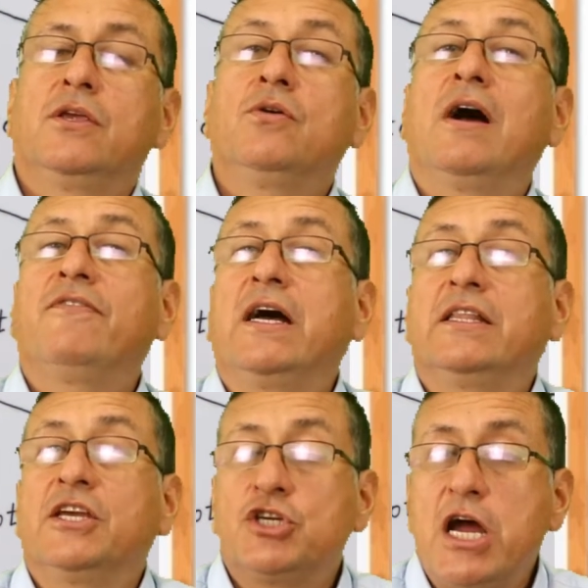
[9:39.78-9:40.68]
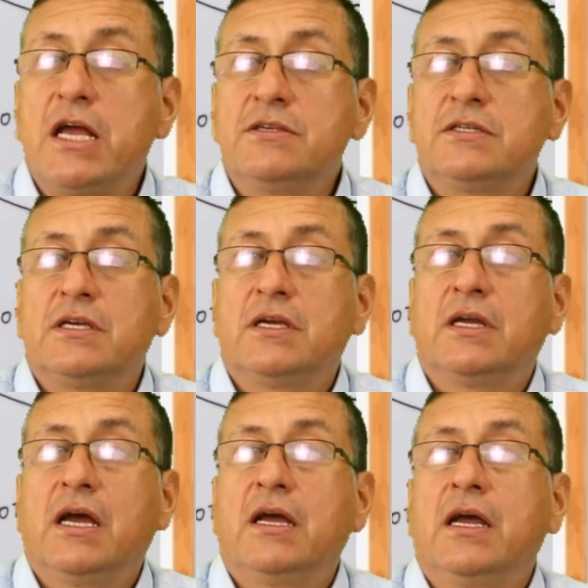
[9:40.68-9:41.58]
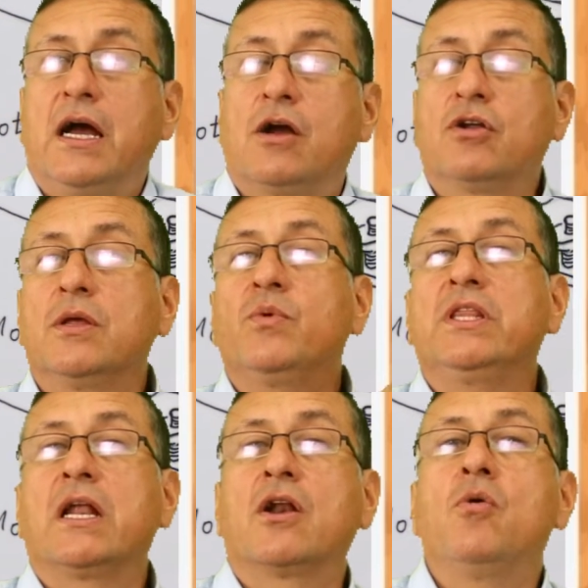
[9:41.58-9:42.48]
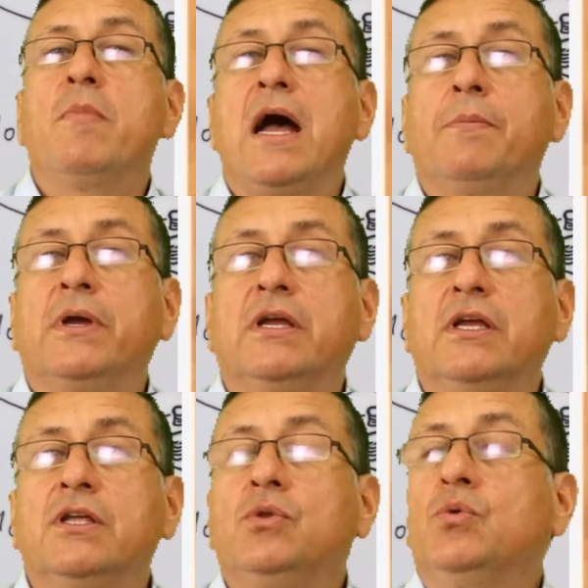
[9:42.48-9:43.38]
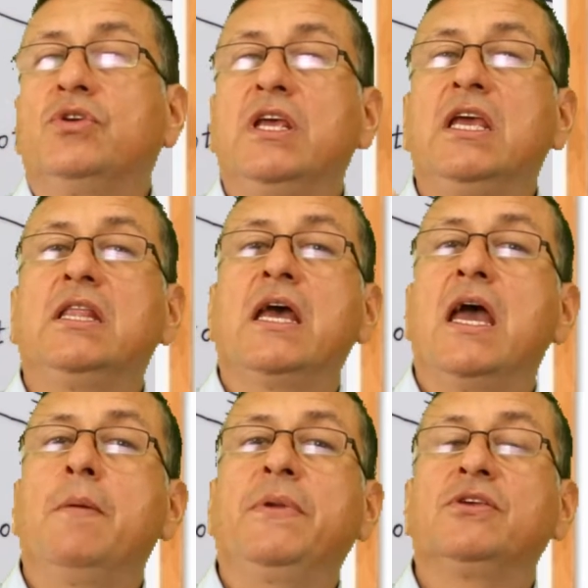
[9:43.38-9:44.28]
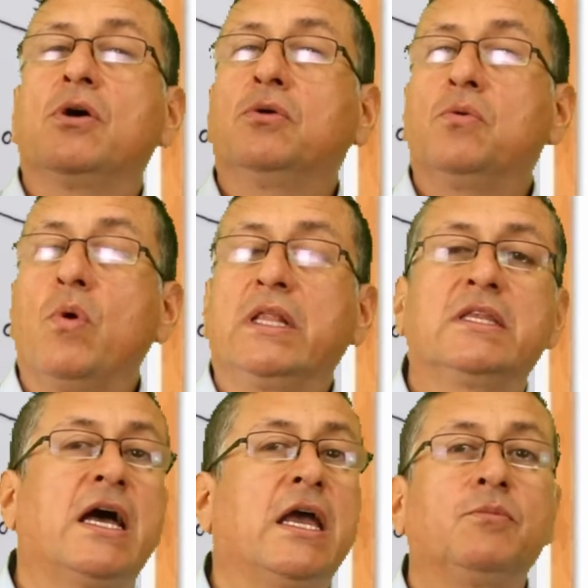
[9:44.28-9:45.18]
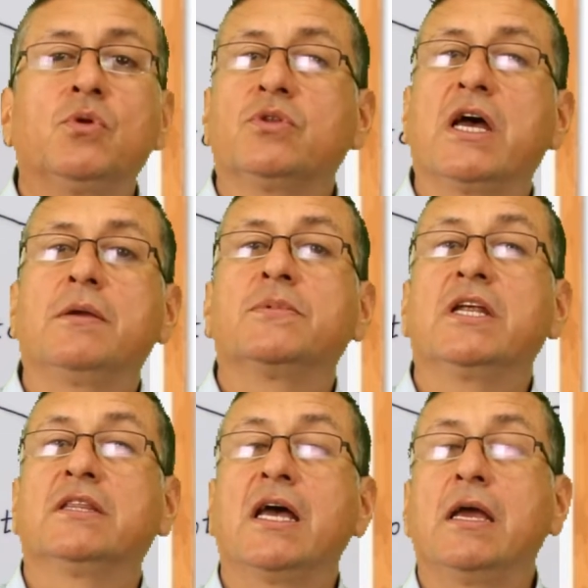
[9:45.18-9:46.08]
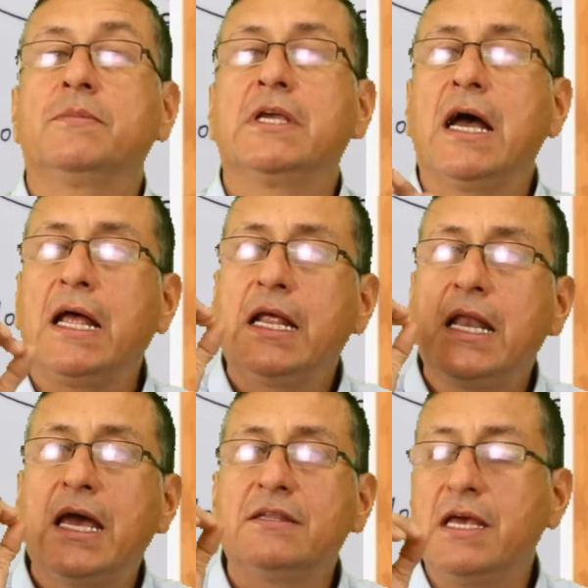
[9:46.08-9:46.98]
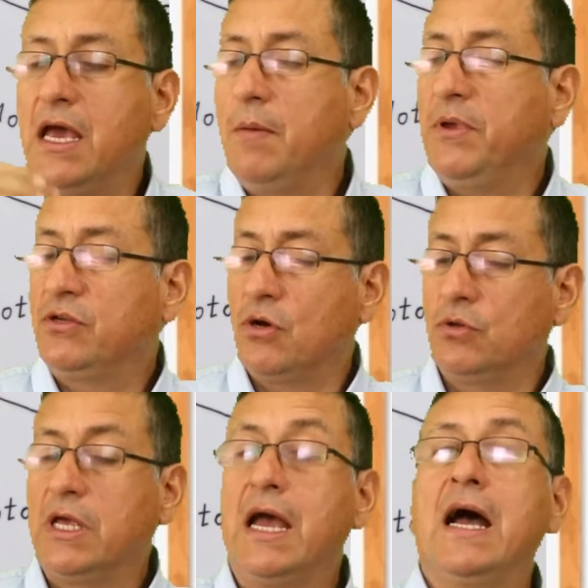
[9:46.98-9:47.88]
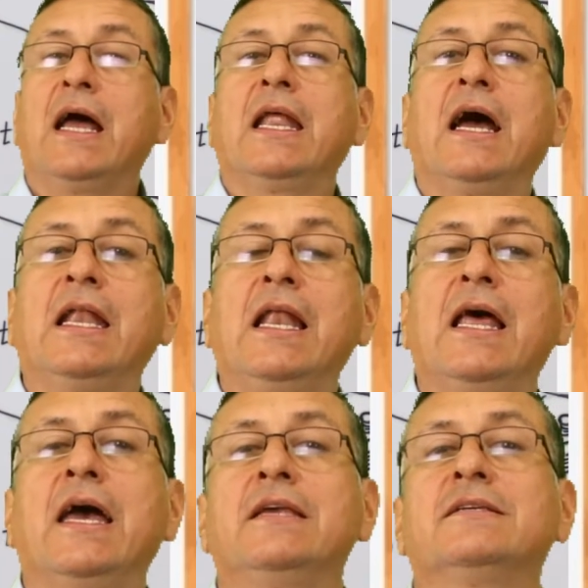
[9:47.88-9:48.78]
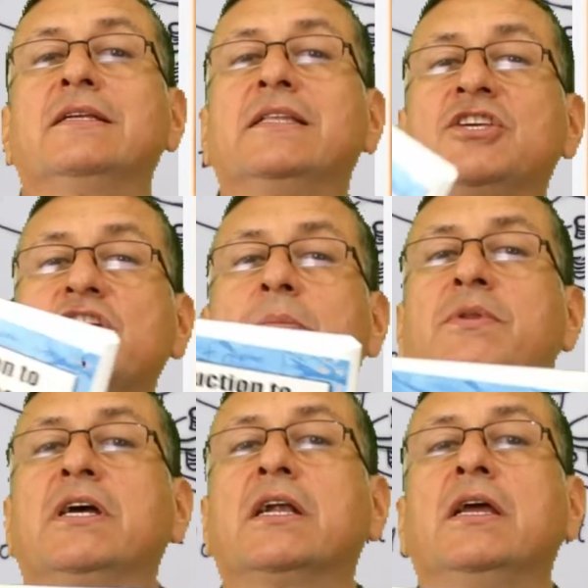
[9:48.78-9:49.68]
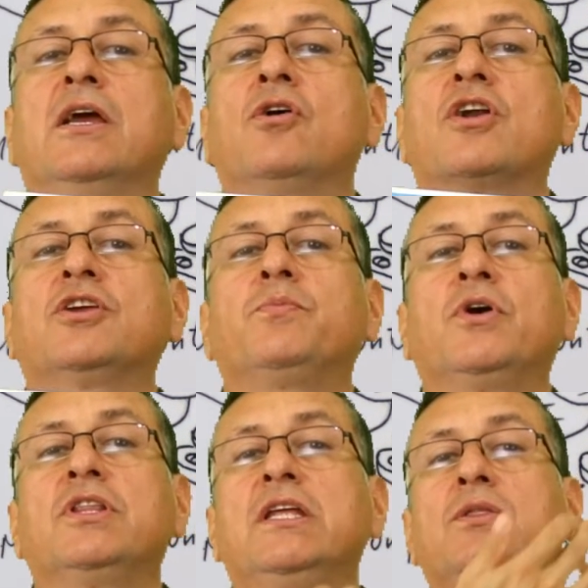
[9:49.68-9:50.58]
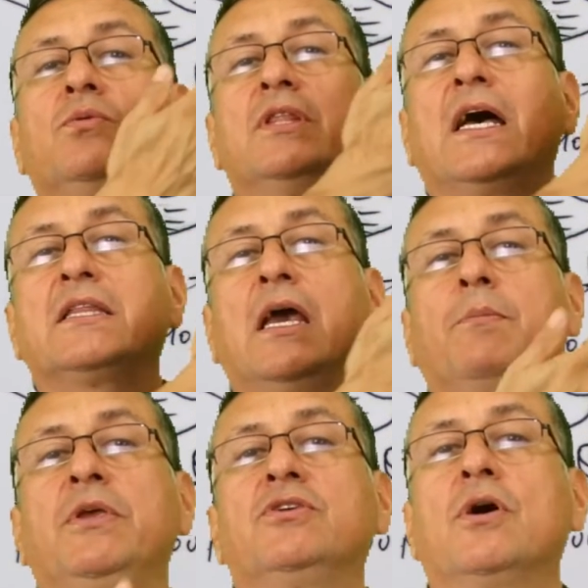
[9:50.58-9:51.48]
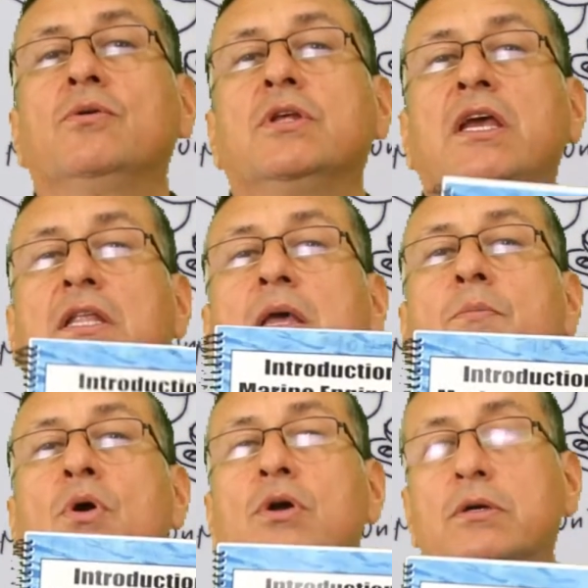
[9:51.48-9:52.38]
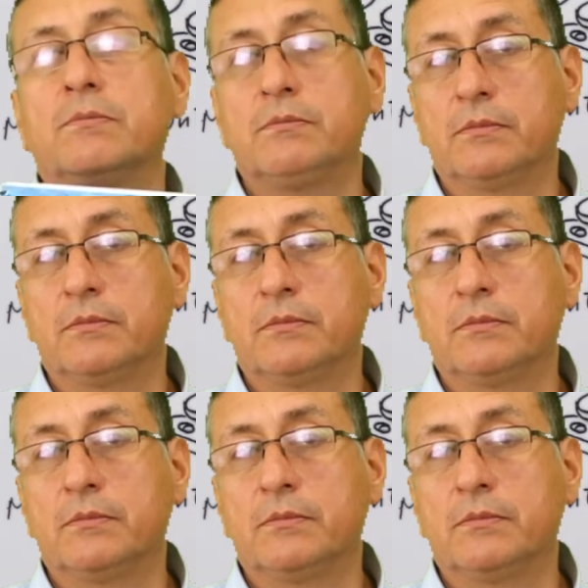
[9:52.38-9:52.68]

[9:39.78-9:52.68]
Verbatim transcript: You have uh, the chance, according with the roadmap, to see the episode one time, two times, three times, analyze the episode, and analyze the chapter corresponding to that episode in the book.